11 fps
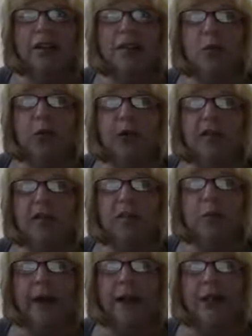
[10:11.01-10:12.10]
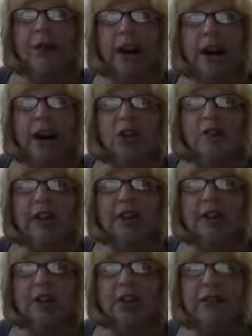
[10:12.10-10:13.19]
reported that the rate of
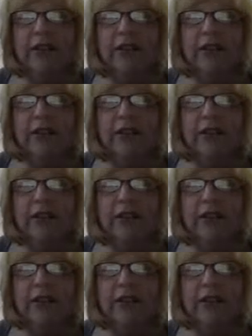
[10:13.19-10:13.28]
cardiovascular